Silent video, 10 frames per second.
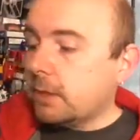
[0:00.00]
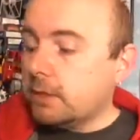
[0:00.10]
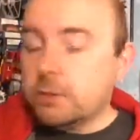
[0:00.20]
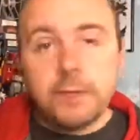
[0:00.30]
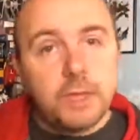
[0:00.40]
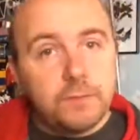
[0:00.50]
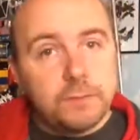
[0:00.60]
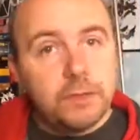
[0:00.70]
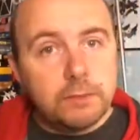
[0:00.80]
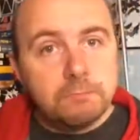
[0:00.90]
so he gave
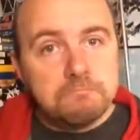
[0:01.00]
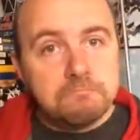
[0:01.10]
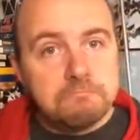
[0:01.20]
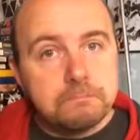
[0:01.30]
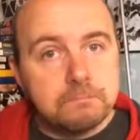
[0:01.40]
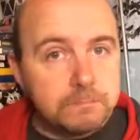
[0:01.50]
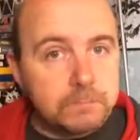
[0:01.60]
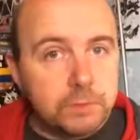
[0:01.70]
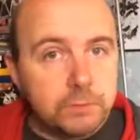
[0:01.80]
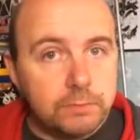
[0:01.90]
me
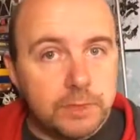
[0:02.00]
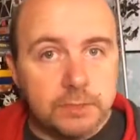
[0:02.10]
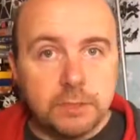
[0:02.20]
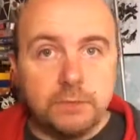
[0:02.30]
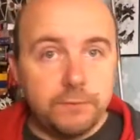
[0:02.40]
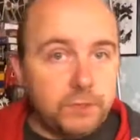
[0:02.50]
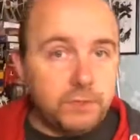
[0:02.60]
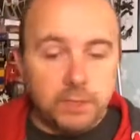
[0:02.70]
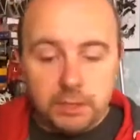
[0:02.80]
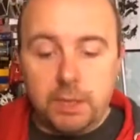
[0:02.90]
some bits. Now, the first
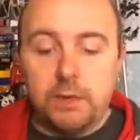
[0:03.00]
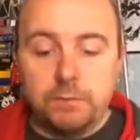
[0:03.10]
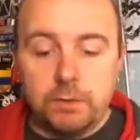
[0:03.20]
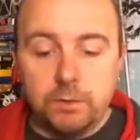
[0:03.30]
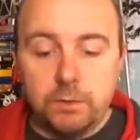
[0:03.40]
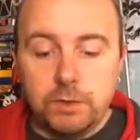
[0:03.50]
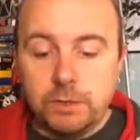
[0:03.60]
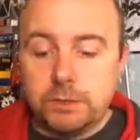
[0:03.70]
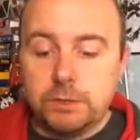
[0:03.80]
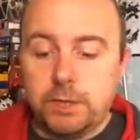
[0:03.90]
thing he gave me
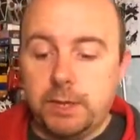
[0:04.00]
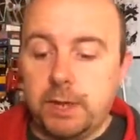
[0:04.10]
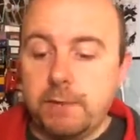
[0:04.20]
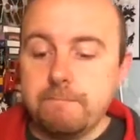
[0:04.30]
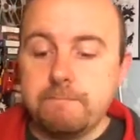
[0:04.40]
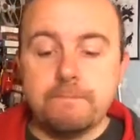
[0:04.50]
was a game,